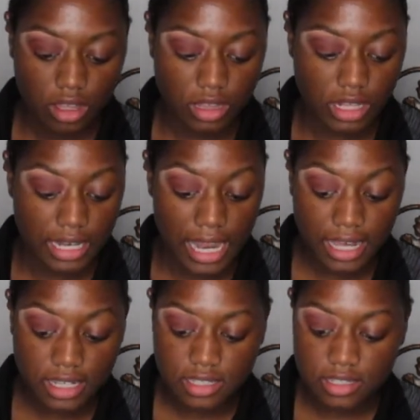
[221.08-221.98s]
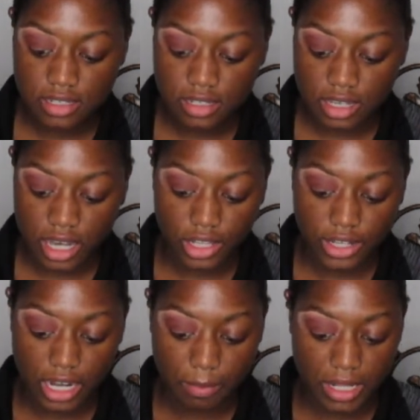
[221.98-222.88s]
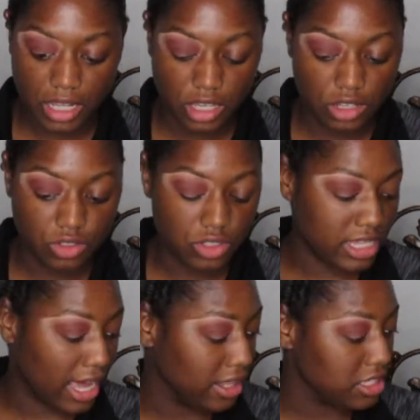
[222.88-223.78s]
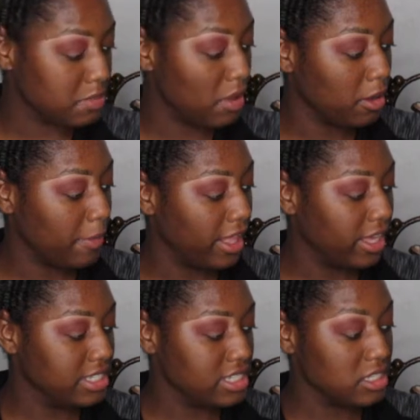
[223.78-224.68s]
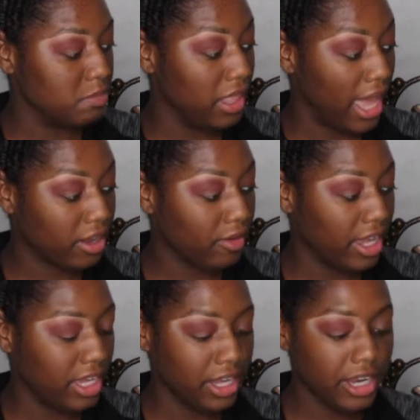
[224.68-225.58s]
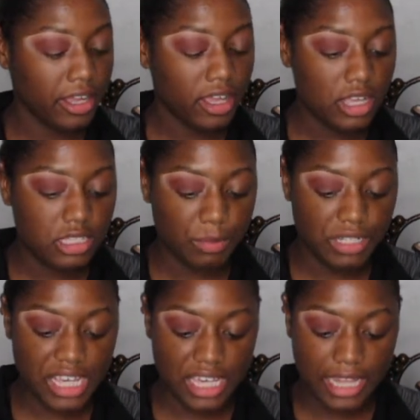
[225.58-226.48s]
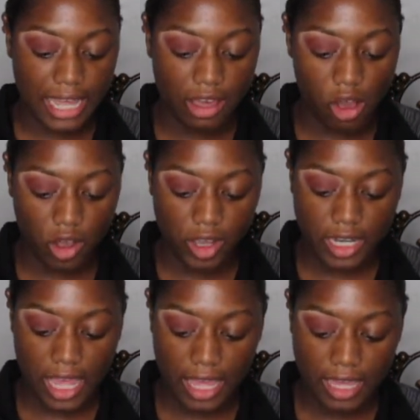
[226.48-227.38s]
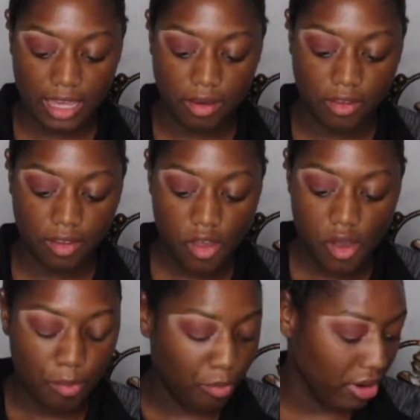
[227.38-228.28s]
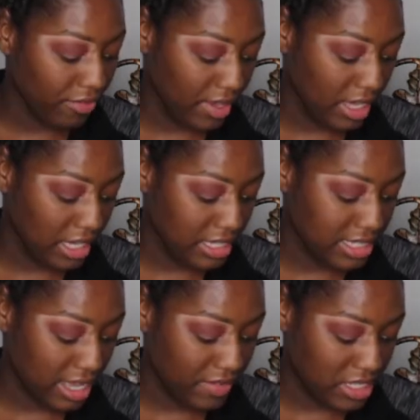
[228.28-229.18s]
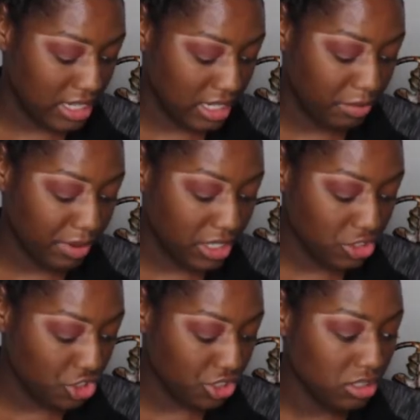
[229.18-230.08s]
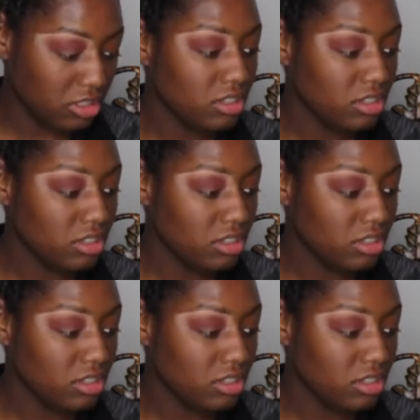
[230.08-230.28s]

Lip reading: The next color that I'm going to use out of the smaller palette is this black right here. So I'm going to take that on a Morphe E17 brush.